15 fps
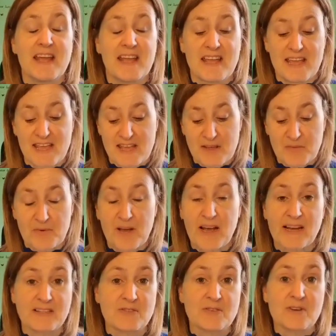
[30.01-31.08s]
He
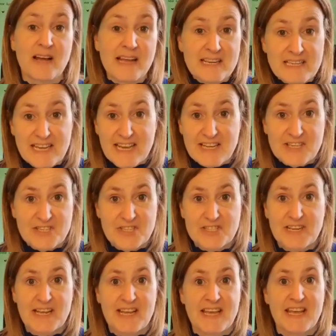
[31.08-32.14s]
had
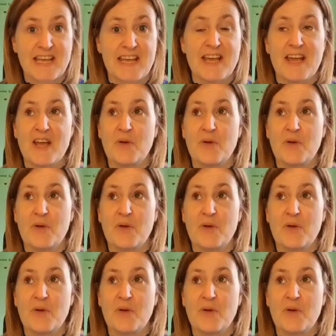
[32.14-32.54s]
ADHD,